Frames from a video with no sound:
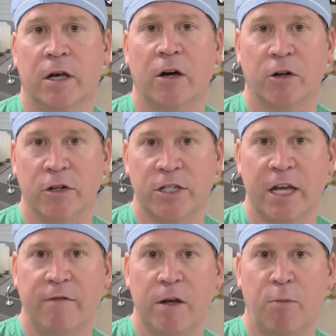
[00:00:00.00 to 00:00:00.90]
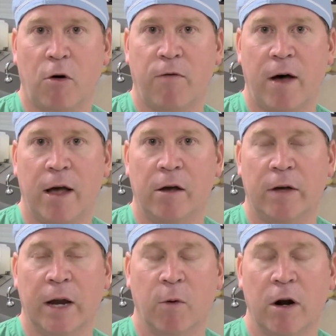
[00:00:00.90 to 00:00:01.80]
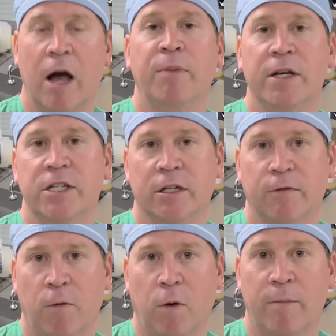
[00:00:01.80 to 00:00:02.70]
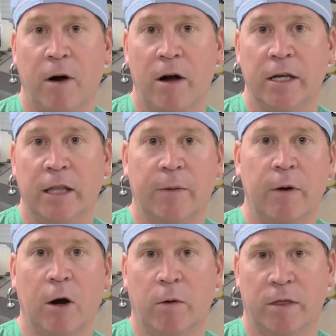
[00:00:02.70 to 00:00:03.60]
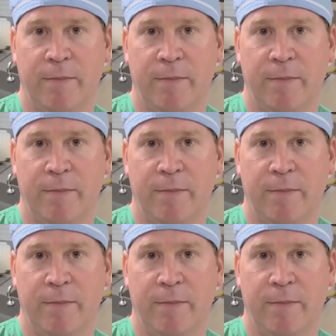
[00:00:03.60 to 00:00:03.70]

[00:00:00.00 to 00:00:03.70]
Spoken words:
a good safety profile, and we're not placing a foreign body like we are with the